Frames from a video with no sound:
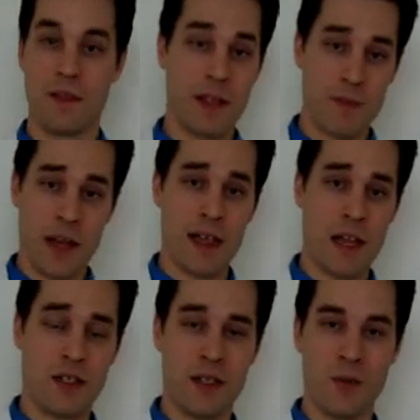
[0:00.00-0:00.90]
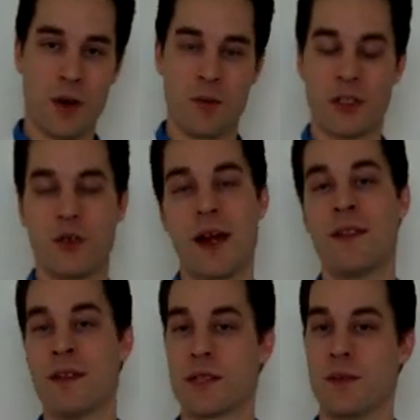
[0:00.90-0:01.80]
This medication didn't work, we'll try
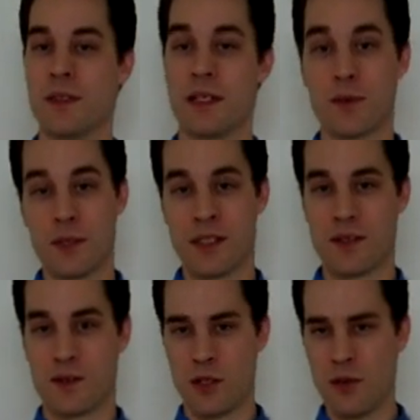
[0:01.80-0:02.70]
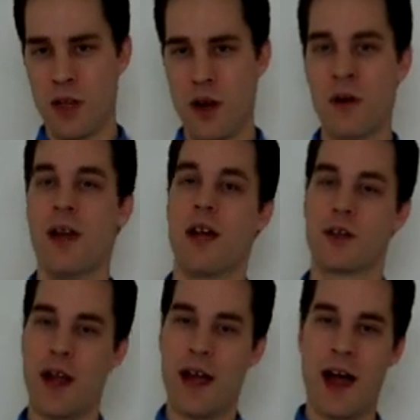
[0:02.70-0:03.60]
this one. This one's too low,
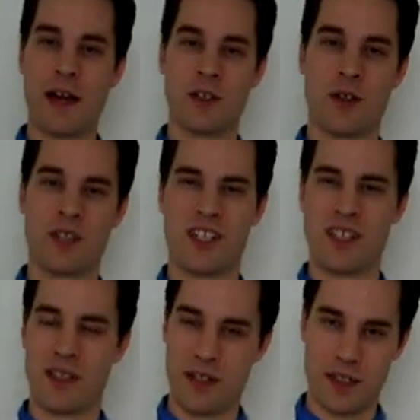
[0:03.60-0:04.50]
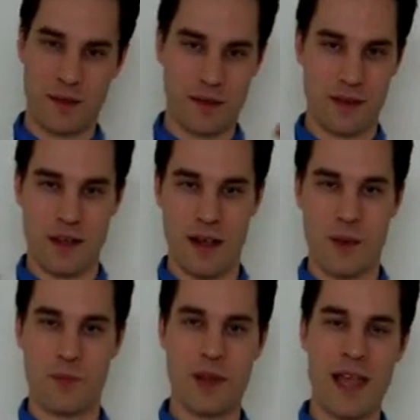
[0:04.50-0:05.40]
try a higher dosage. They just
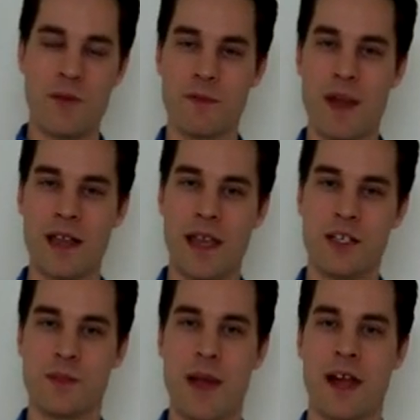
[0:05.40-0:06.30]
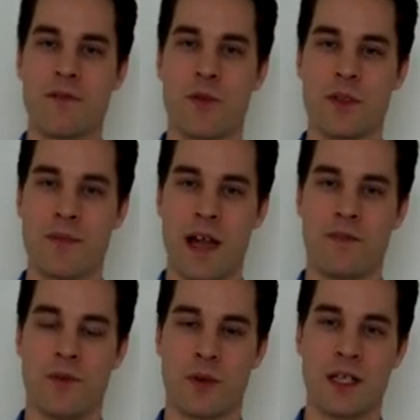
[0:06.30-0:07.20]
playing with medications back and forth and back and
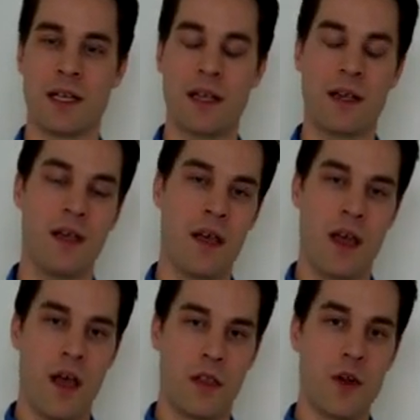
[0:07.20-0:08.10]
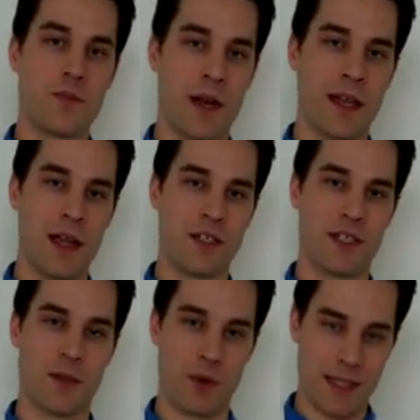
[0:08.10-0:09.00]
forth. And again, those medications
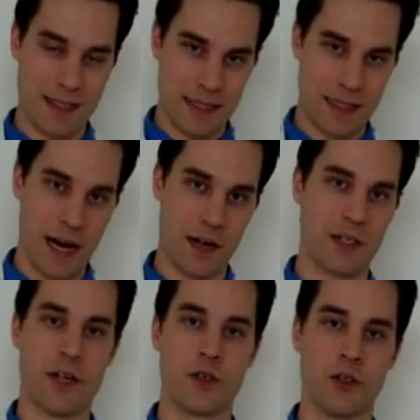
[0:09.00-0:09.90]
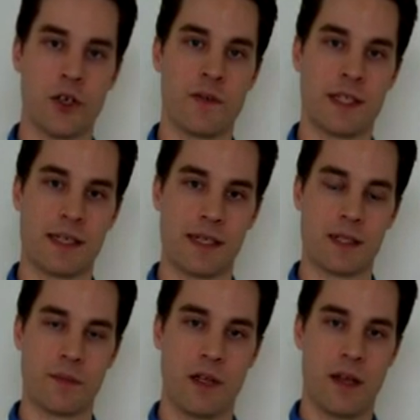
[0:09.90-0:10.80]
suppress the entire central nervous
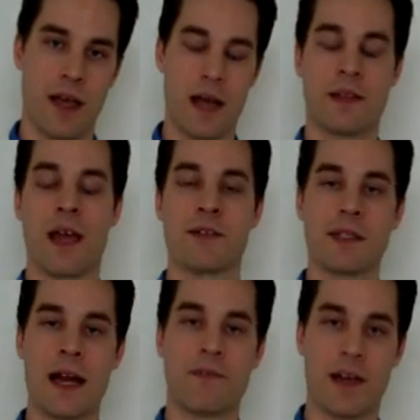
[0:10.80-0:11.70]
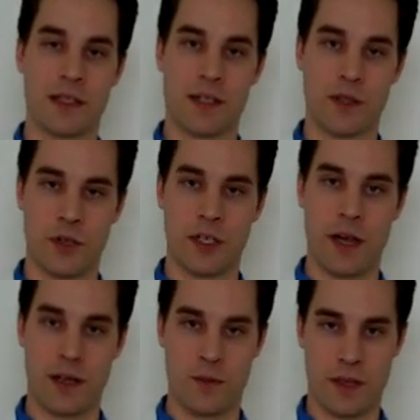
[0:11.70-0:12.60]
system, and they have side effects
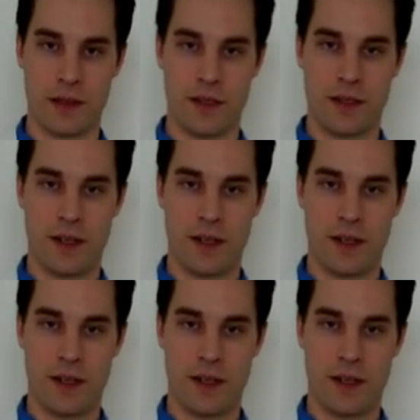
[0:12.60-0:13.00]
associated with it.